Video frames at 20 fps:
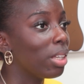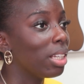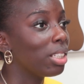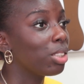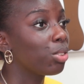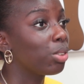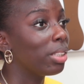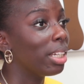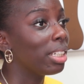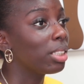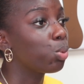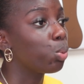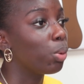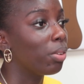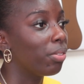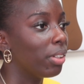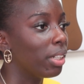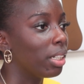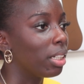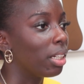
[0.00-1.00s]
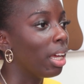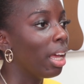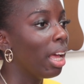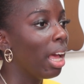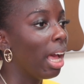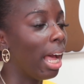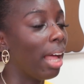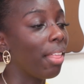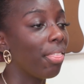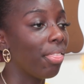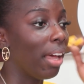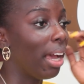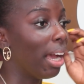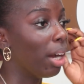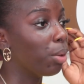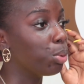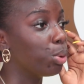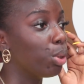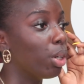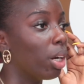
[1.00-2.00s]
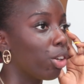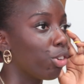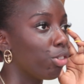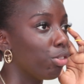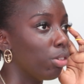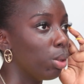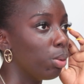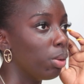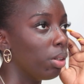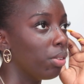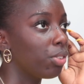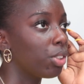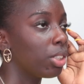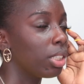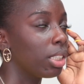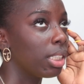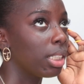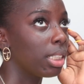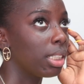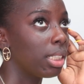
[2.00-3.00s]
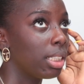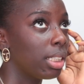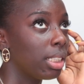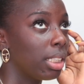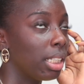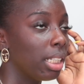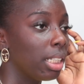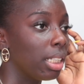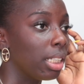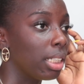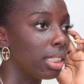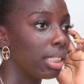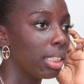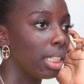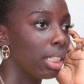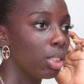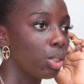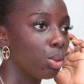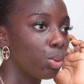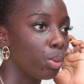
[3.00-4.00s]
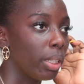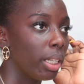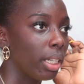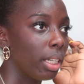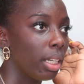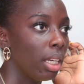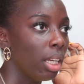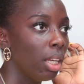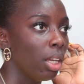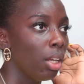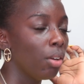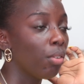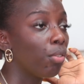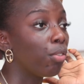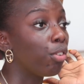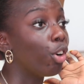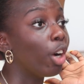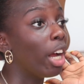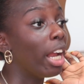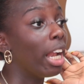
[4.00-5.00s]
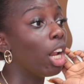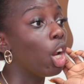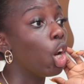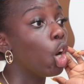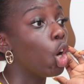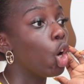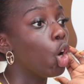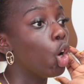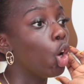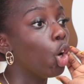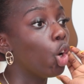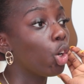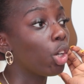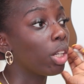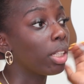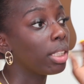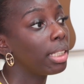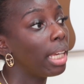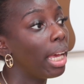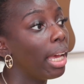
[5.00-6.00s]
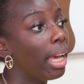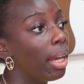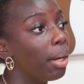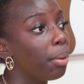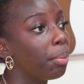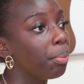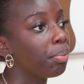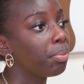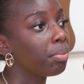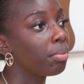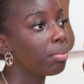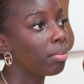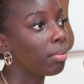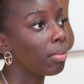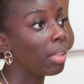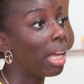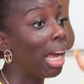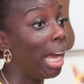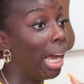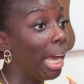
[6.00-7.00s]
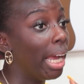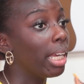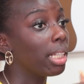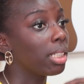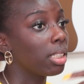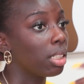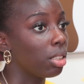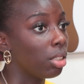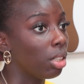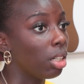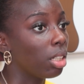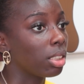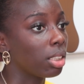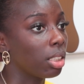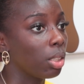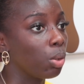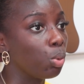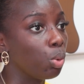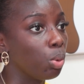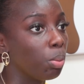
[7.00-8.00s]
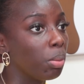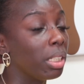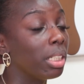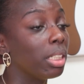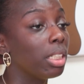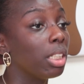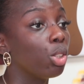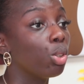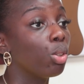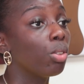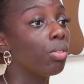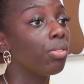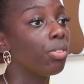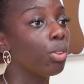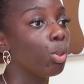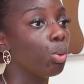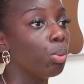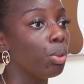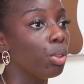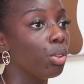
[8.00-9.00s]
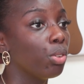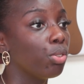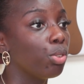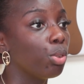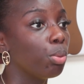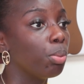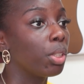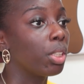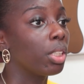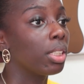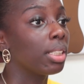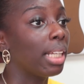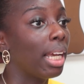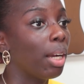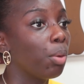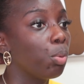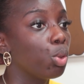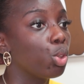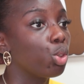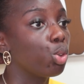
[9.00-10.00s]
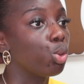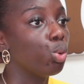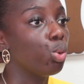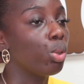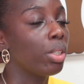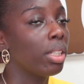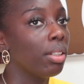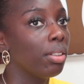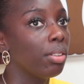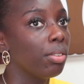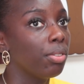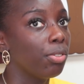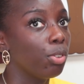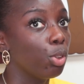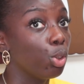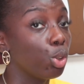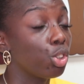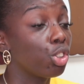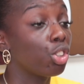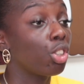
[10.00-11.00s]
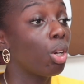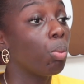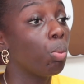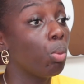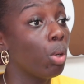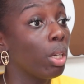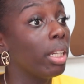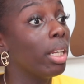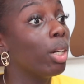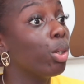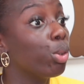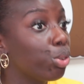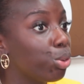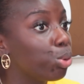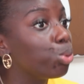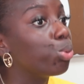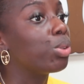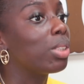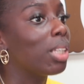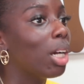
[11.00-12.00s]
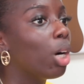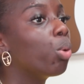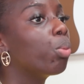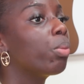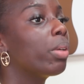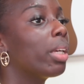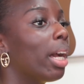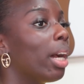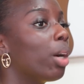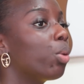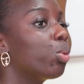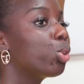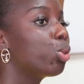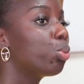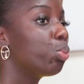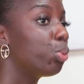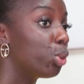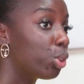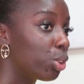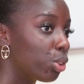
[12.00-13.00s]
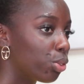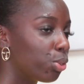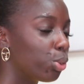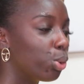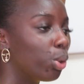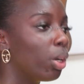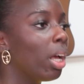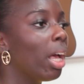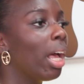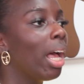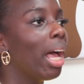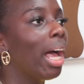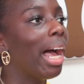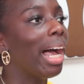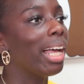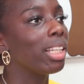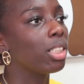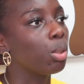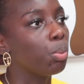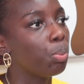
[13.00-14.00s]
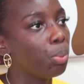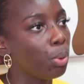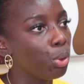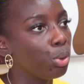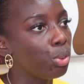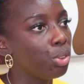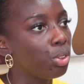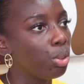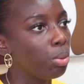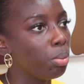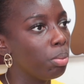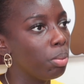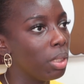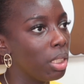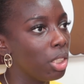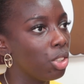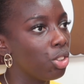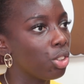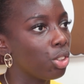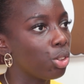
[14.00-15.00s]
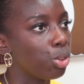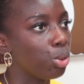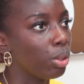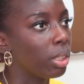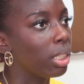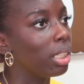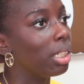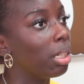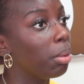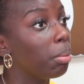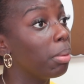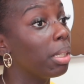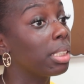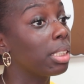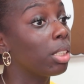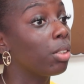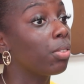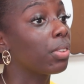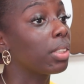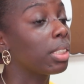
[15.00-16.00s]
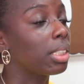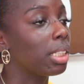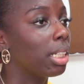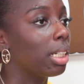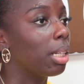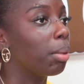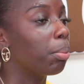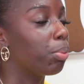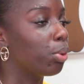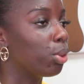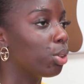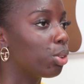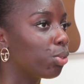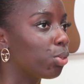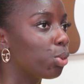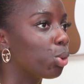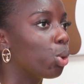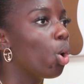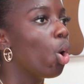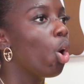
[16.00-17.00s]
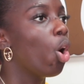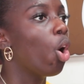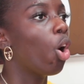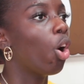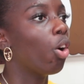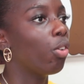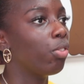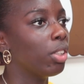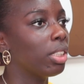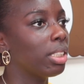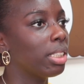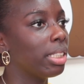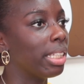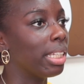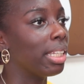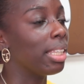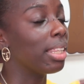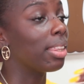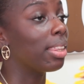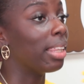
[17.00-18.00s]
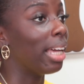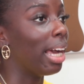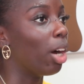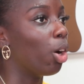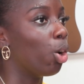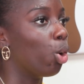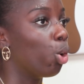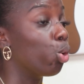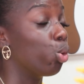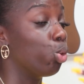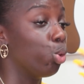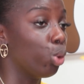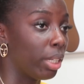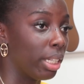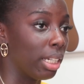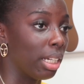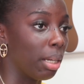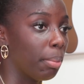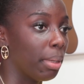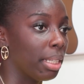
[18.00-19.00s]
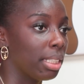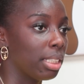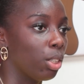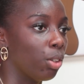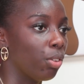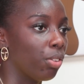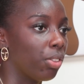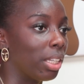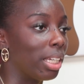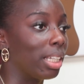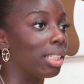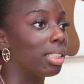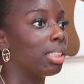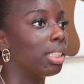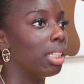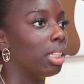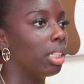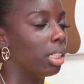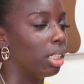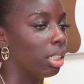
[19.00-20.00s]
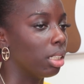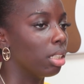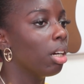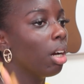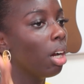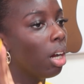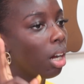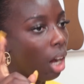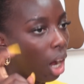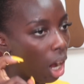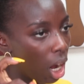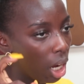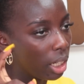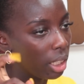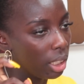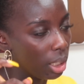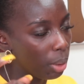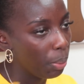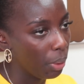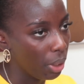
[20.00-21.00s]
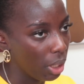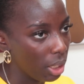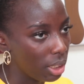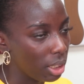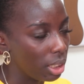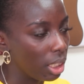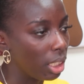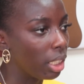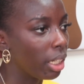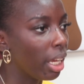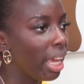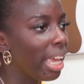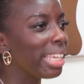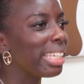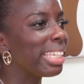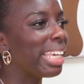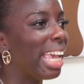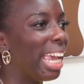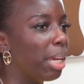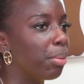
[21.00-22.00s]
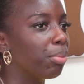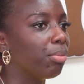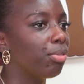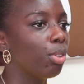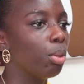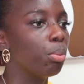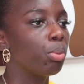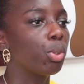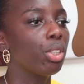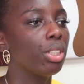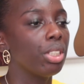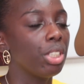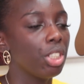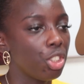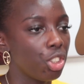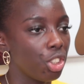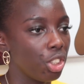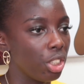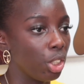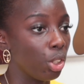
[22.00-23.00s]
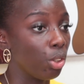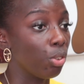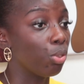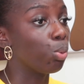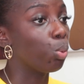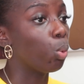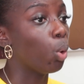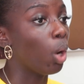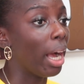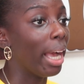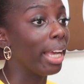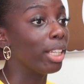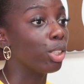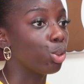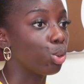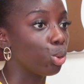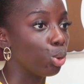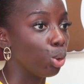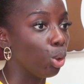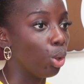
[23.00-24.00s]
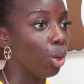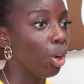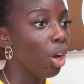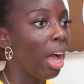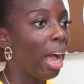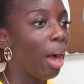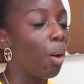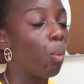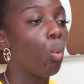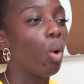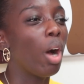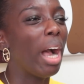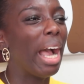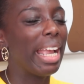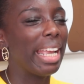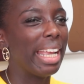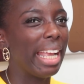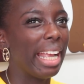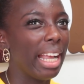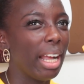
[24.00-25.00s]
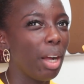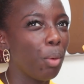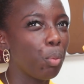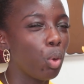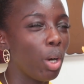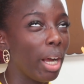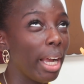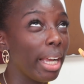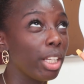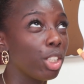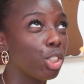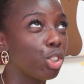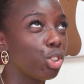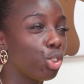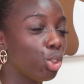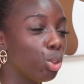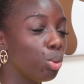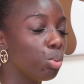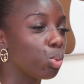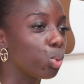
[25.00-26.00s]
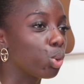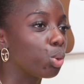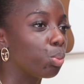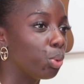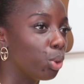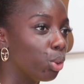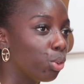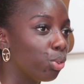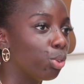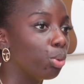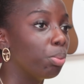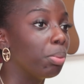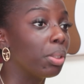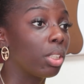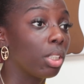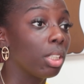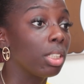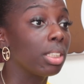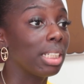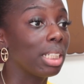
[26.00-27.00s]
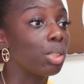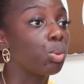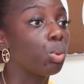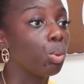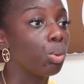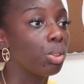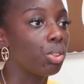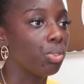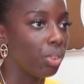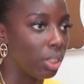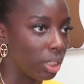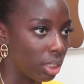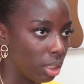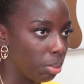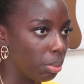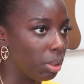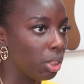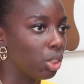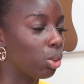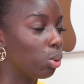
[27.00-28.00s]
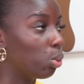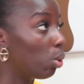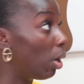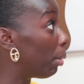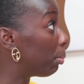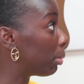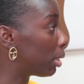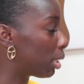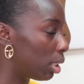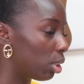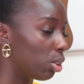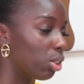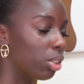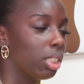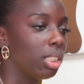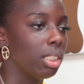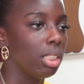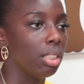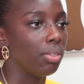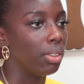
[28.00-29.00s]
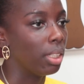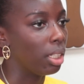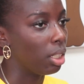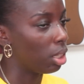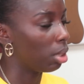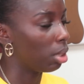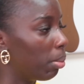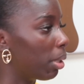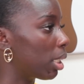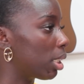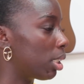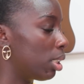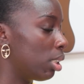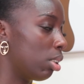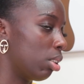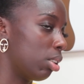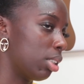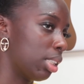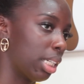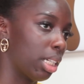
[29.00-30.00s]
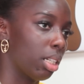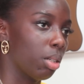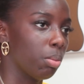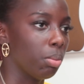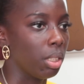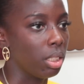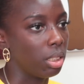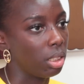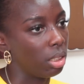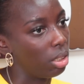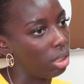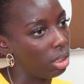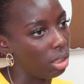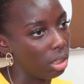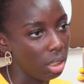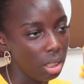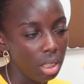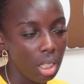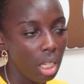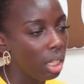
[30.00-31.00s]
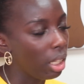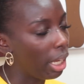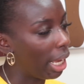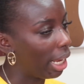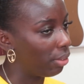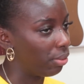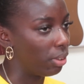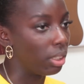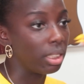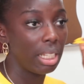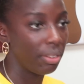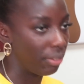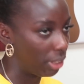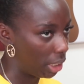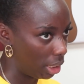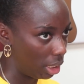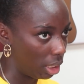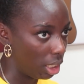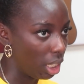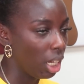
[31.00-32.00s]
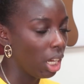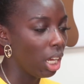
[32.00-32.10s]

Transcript: That's that's within, and that I will agree with to this in the sense where for a long time, I, as a dark skinned woman, did not feel beautiful because I was looking for someone else to tell me I was beautiful, mm. as opposed to me just looking at myself and saying I'm beautiful. Obviously, that whole looking at myself thing and seeing an ugly person mm. came from conditioning of what I saw and what I what I assumed was beautiful because that's what was fed to me. So what I'm seeing on the TV the magazine, and on the side of the bus, and on the advert, everything.